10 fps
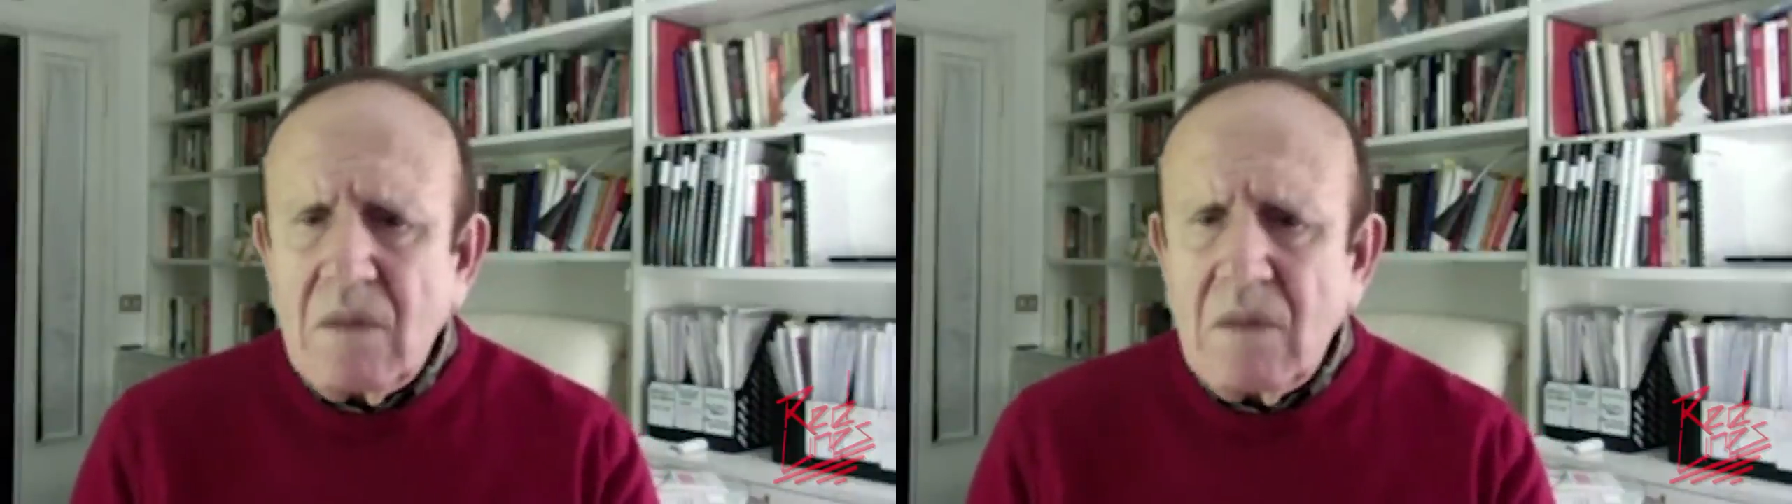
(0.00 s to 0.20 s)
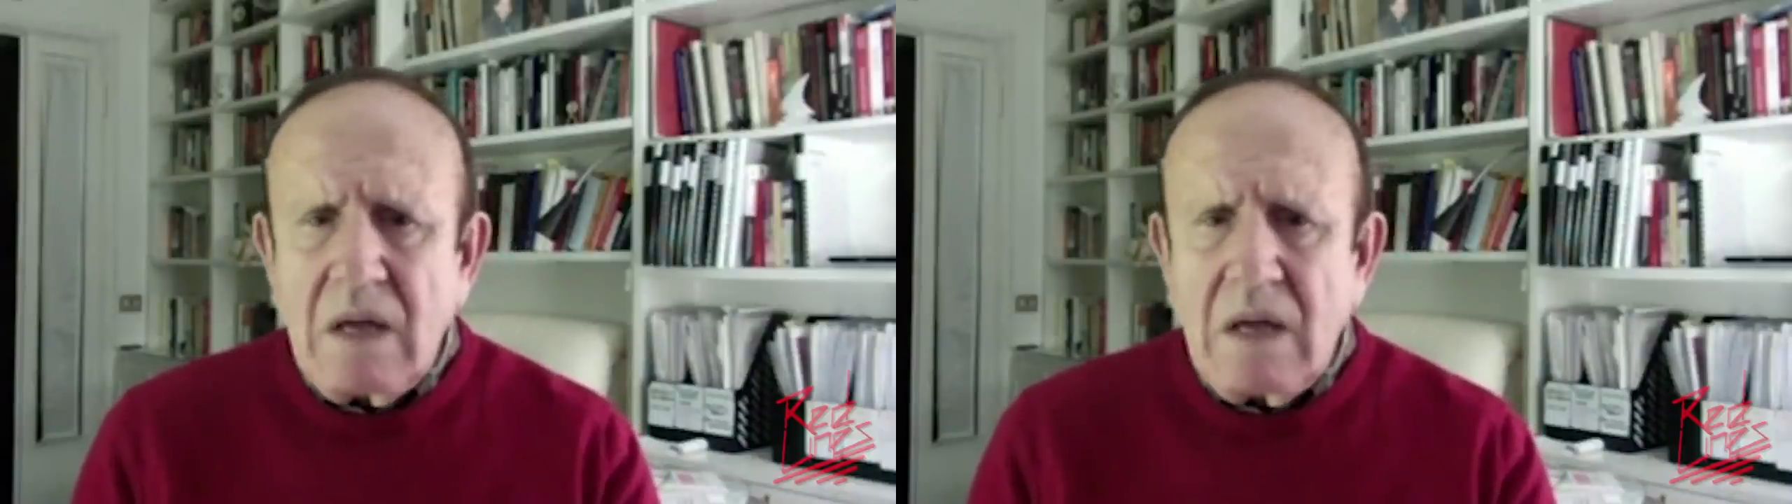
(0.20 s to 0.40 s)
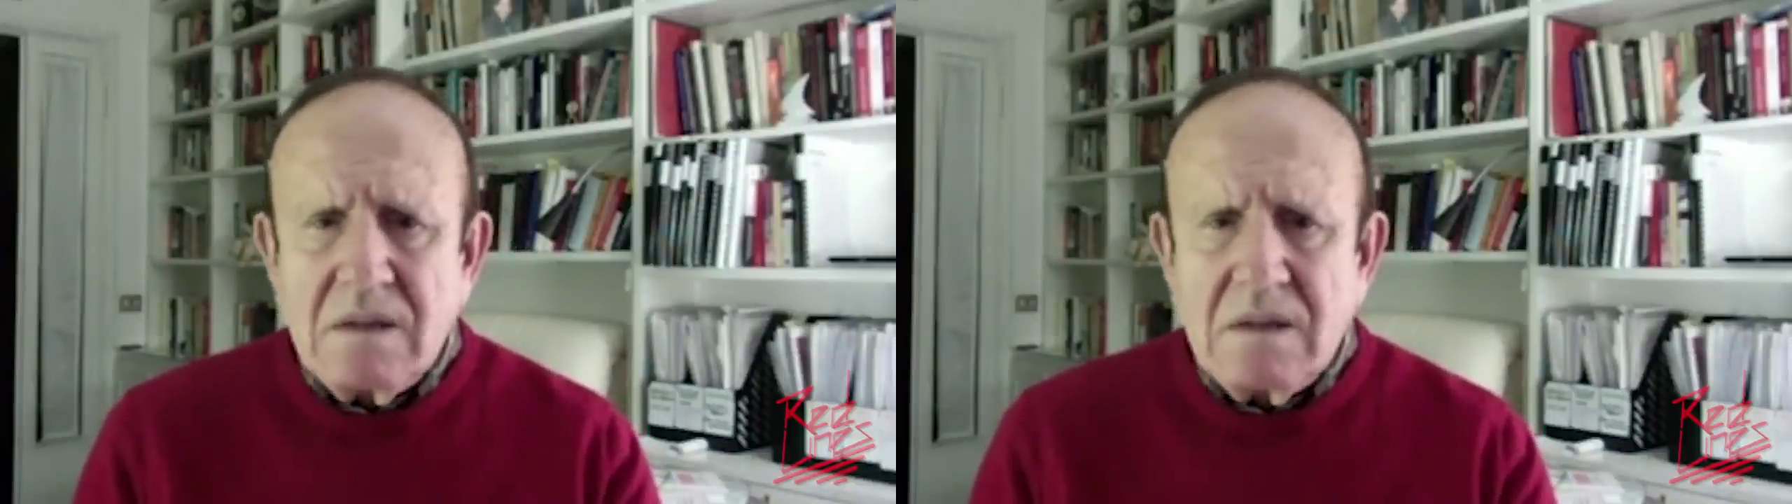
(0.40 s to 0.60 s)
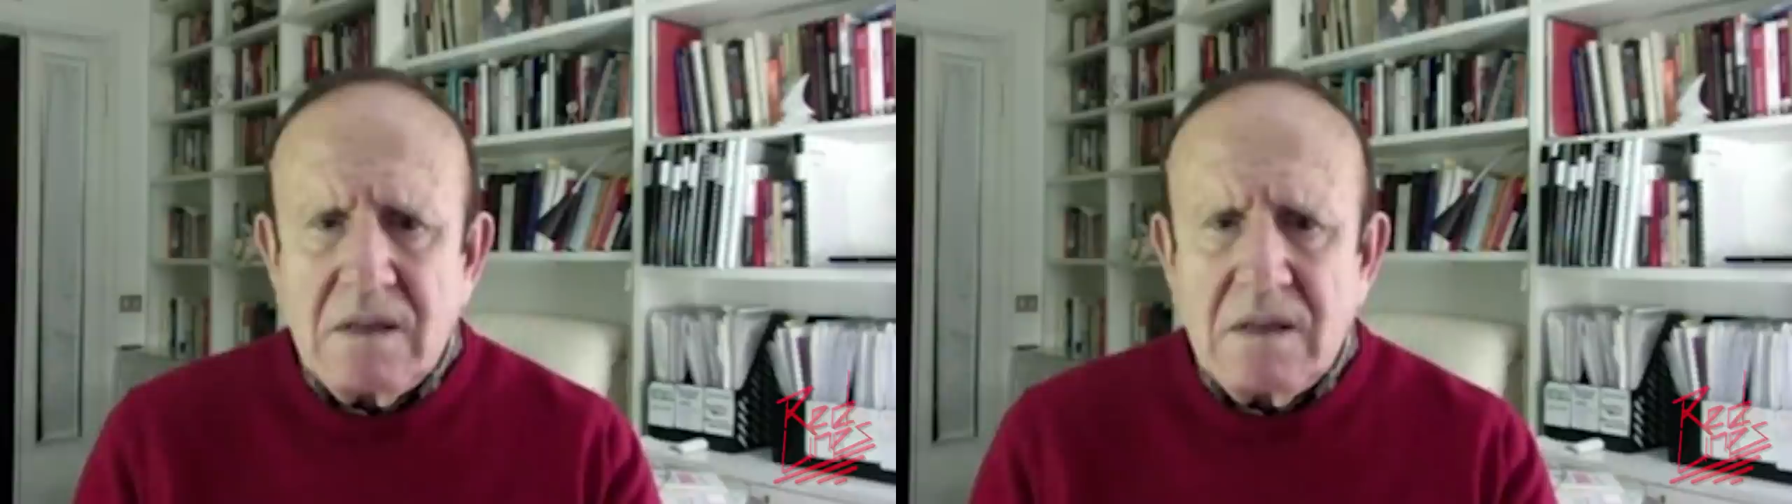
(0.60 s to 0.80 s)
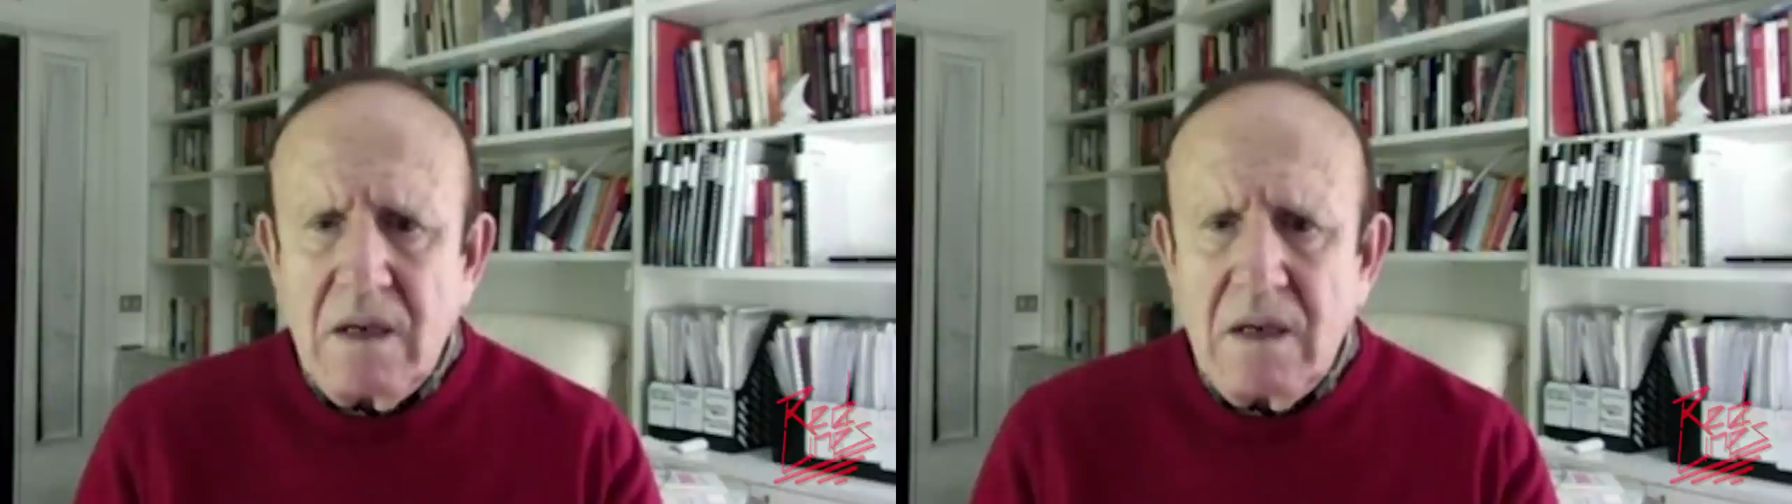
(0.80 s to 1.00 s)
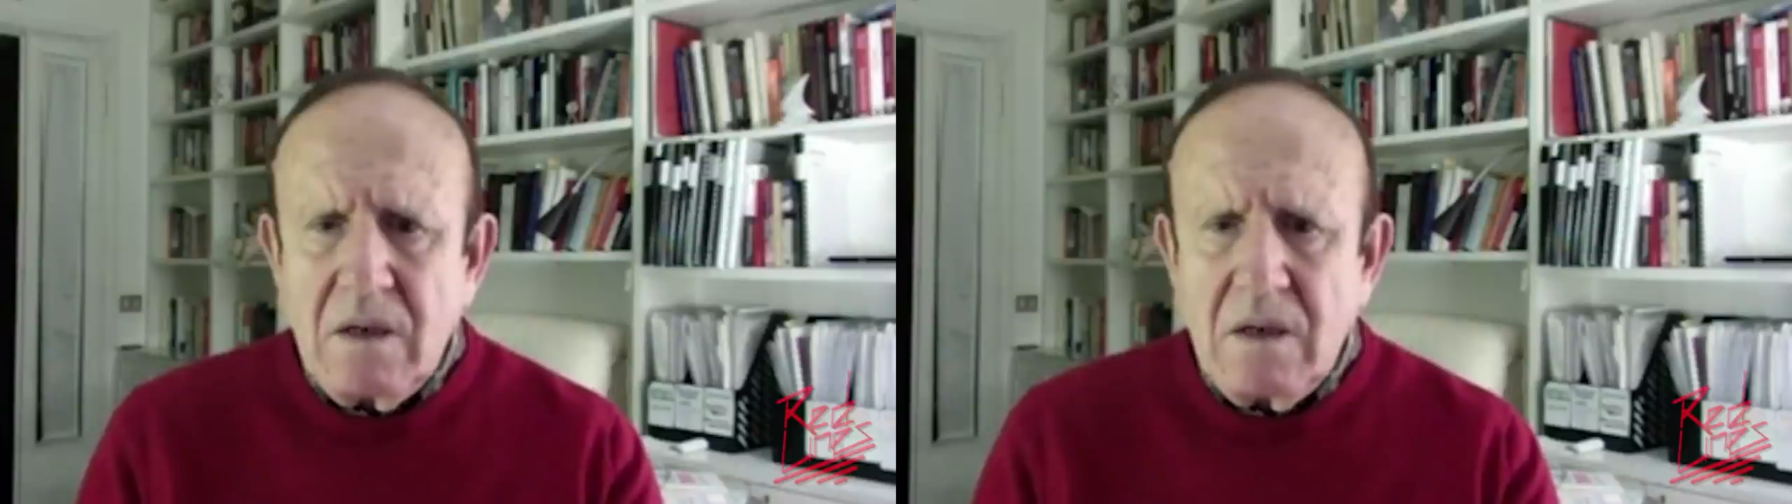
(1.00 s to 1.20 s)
doesn't say